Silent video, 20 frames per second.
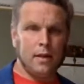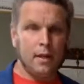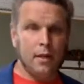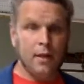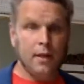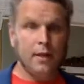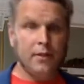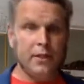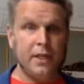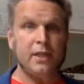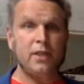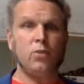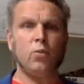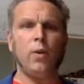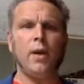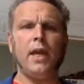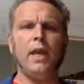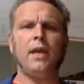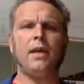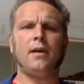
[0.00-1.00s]
This
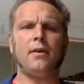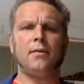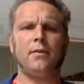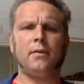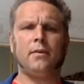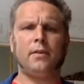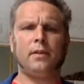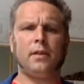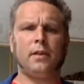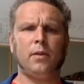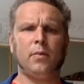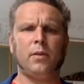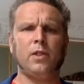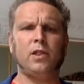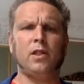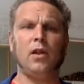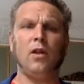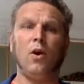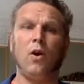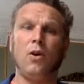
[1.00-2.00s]
week there was the
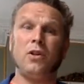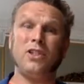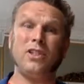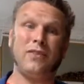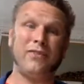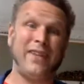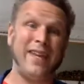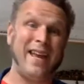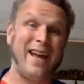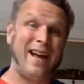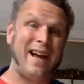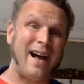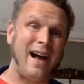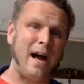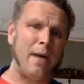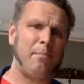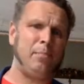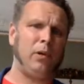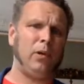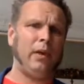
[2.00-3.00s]
launch of the
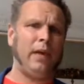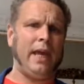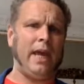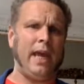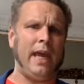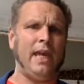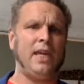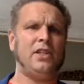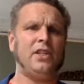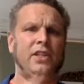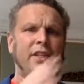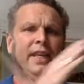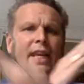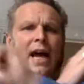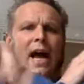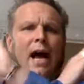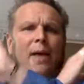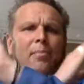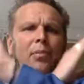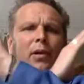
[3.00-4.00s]
Apple 8 and the
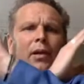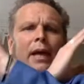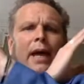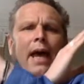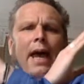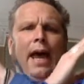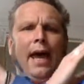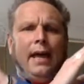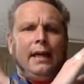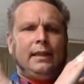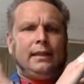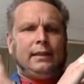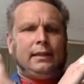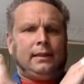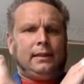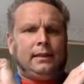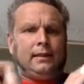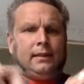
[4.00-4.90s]
Apple X,